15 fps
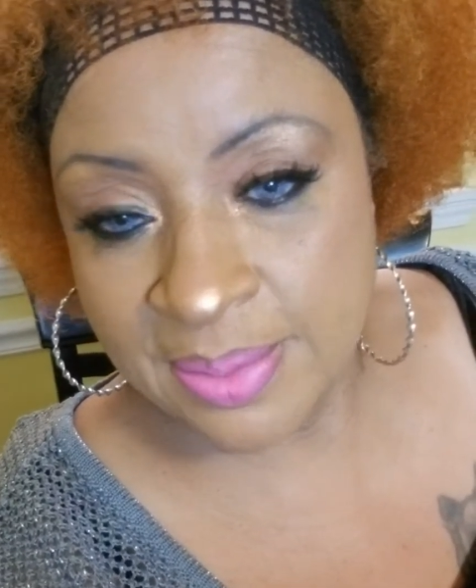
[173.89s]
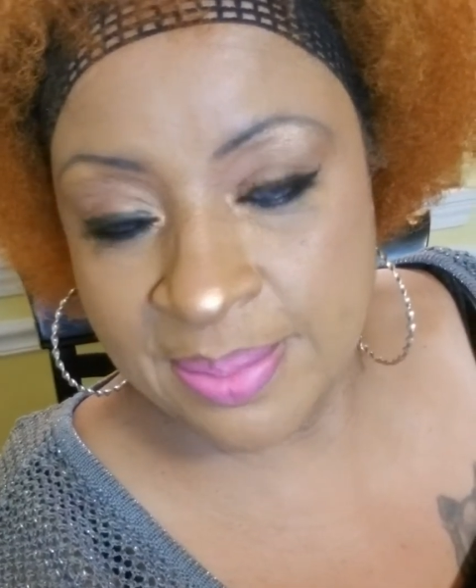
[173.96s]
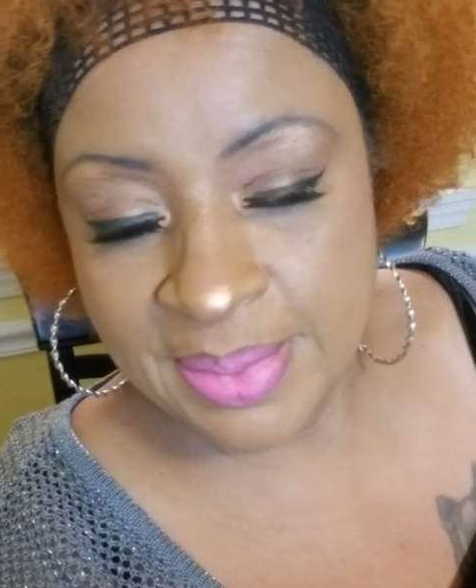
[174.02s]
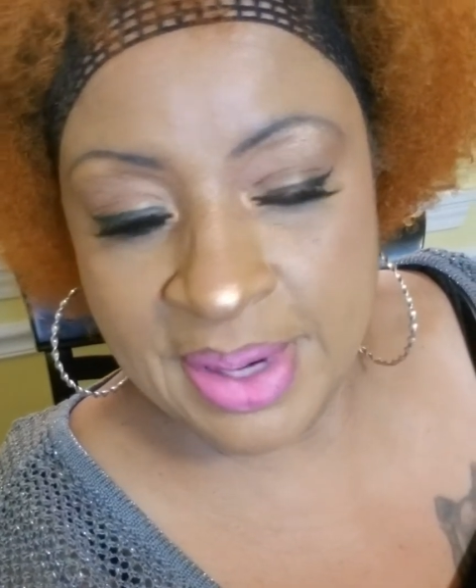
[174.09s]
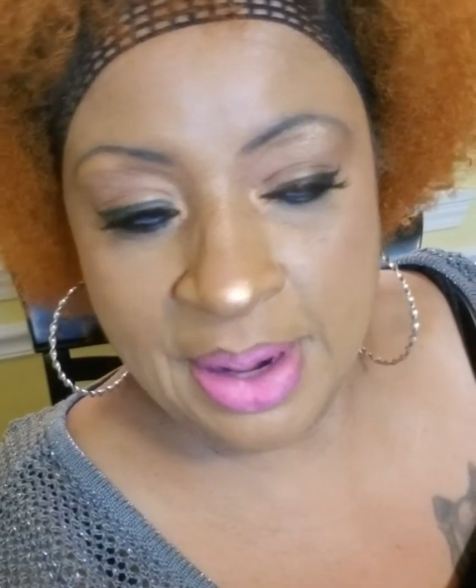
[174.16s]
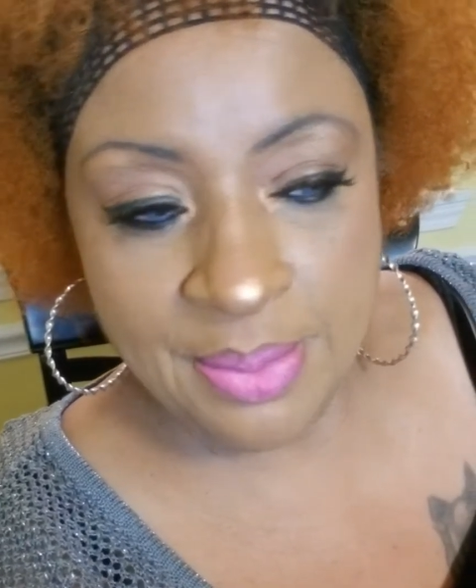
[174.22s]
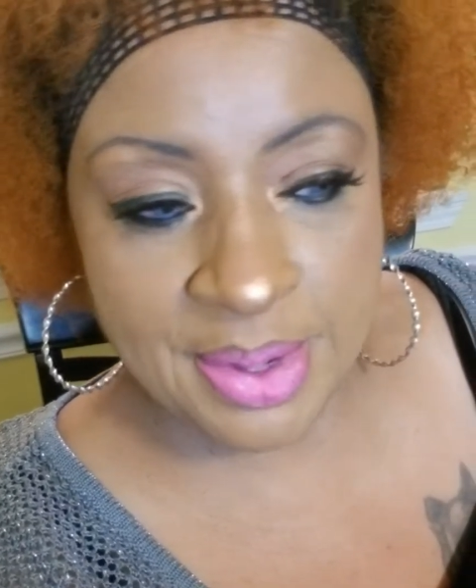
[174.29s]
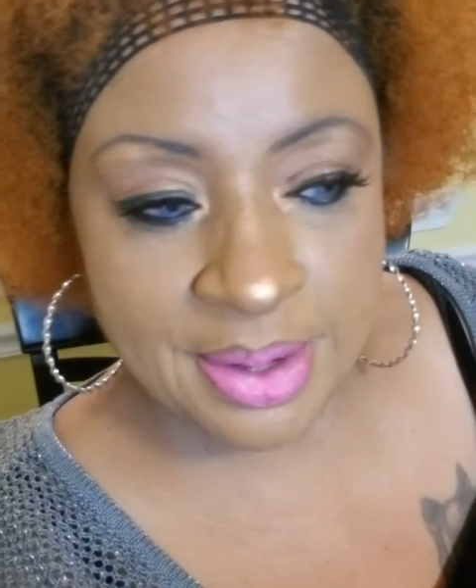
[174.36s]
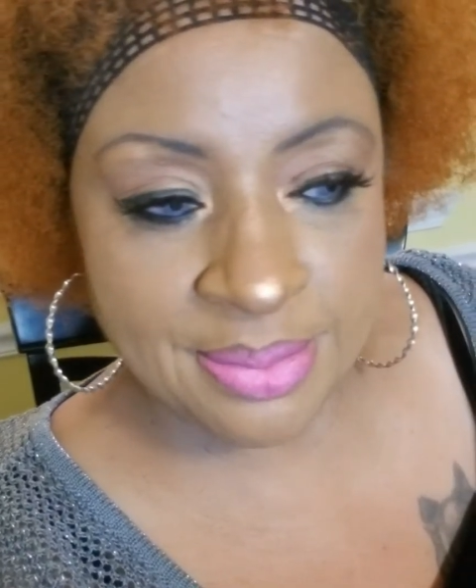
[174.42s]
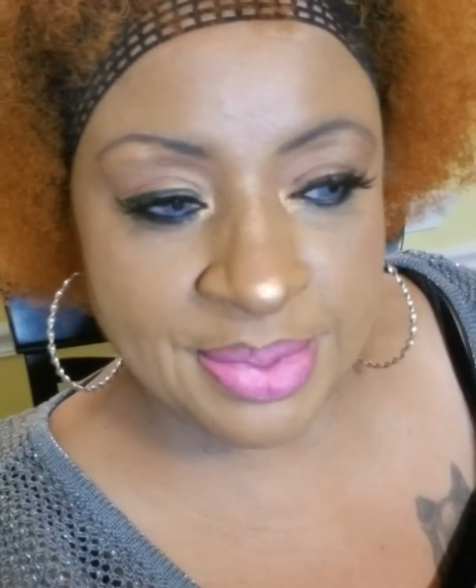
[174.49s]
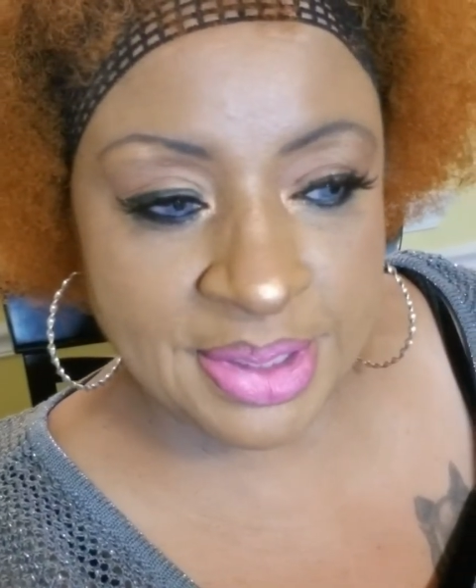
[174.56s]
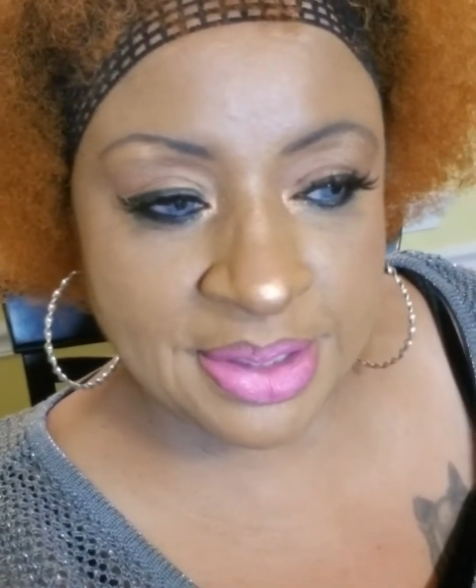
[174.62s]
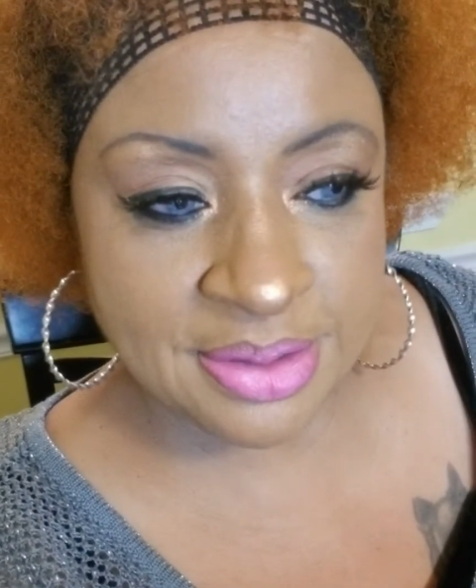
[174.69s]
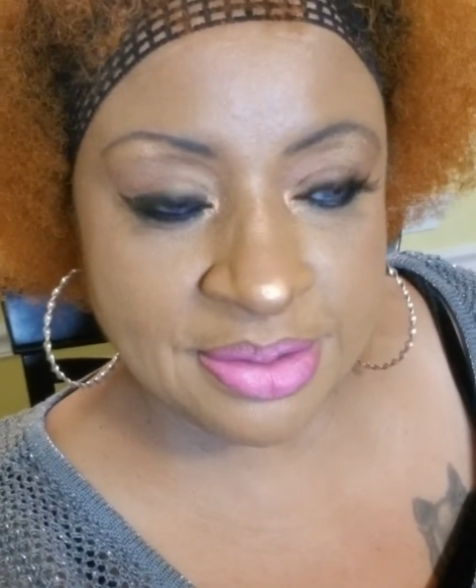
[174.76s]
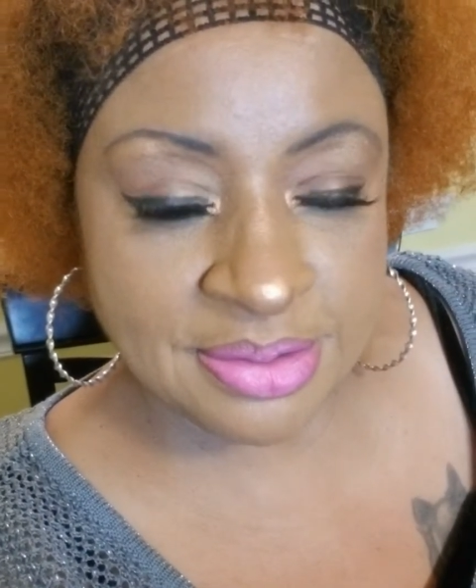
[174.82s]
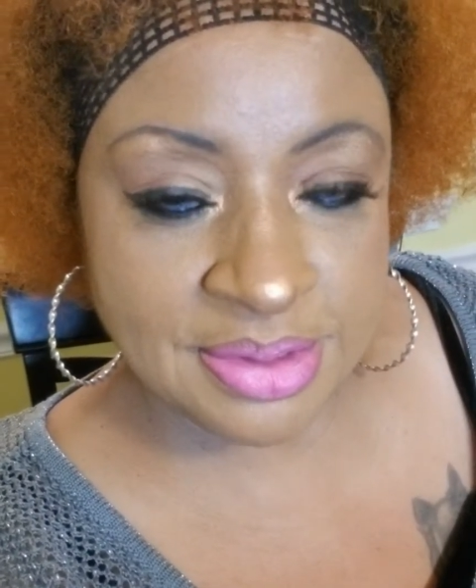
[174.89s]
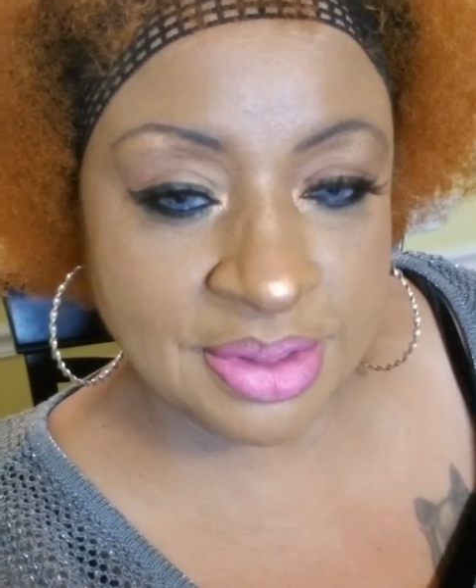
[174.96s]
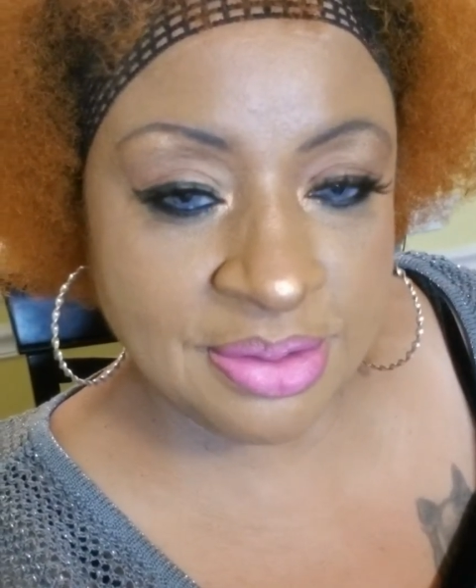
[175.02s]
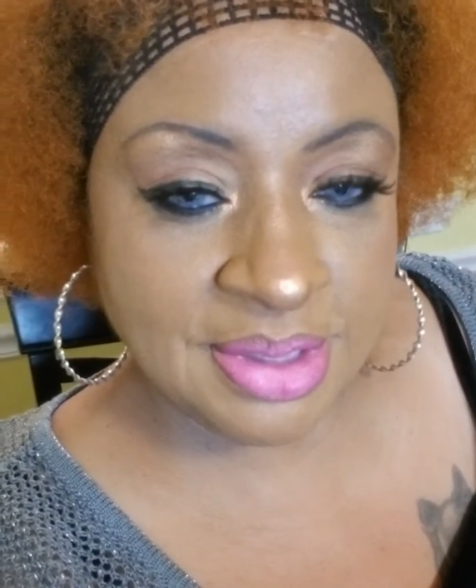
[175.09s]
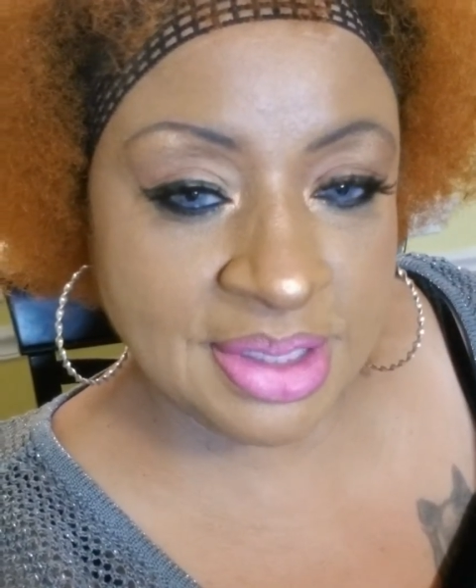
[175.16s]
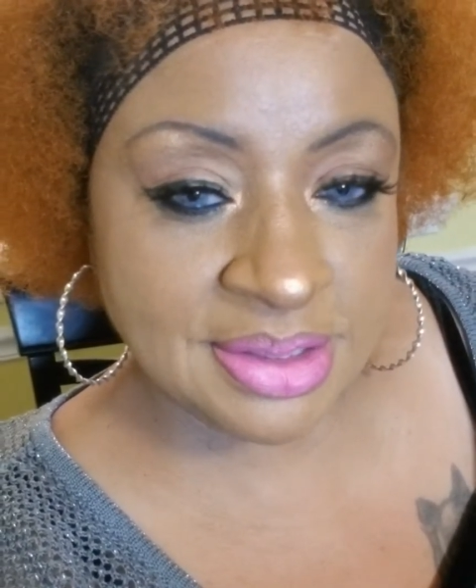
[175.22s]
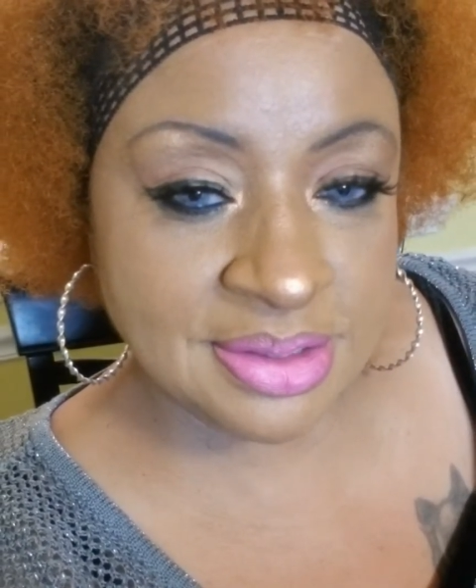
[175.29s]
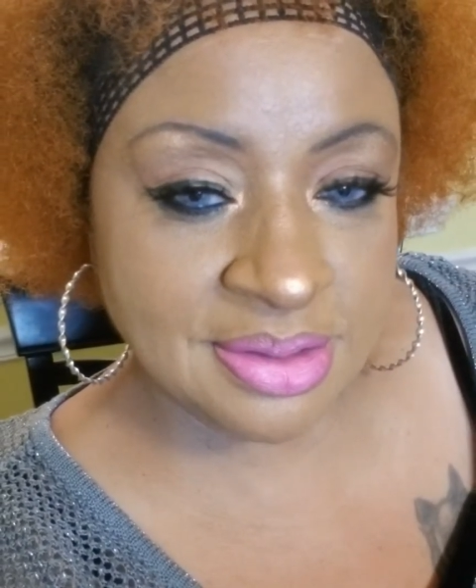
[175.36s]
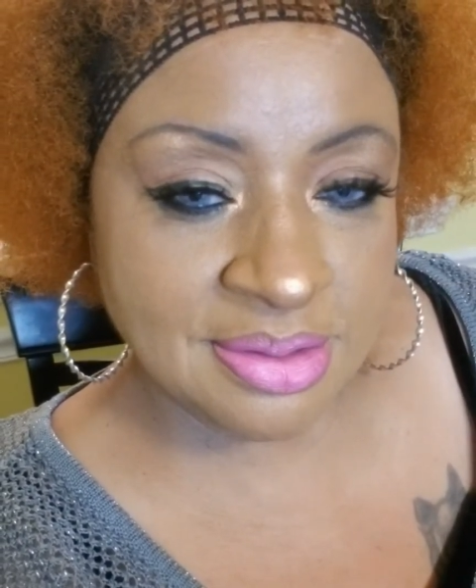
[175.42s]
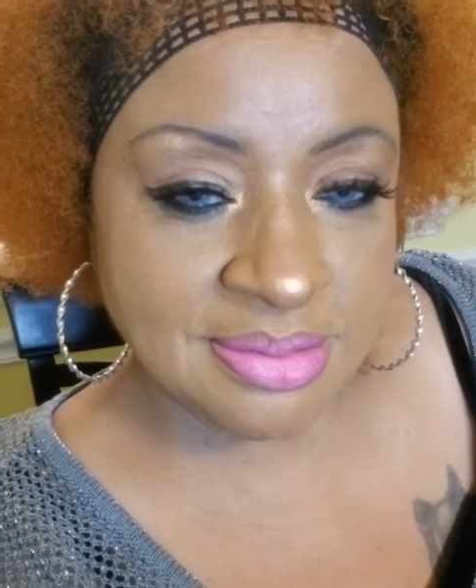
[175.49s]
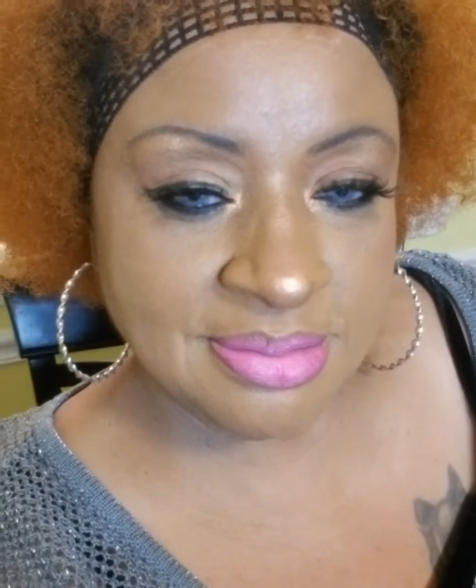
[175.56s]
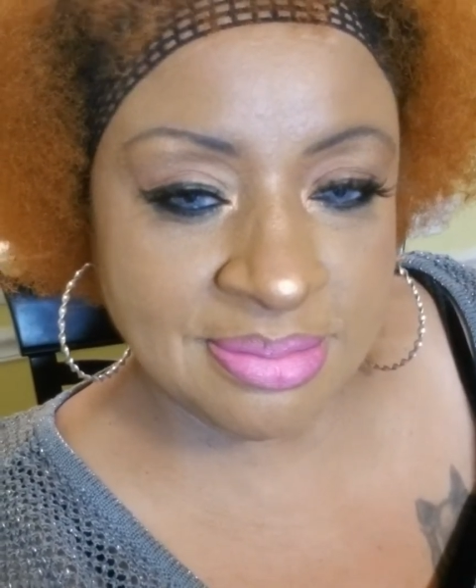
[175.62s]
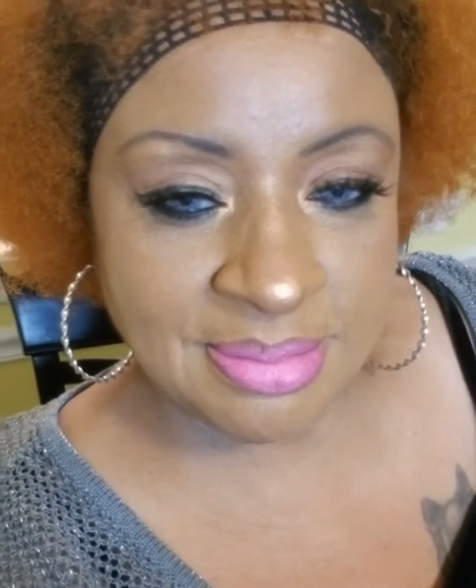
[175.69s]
But I wear readers, so that's the,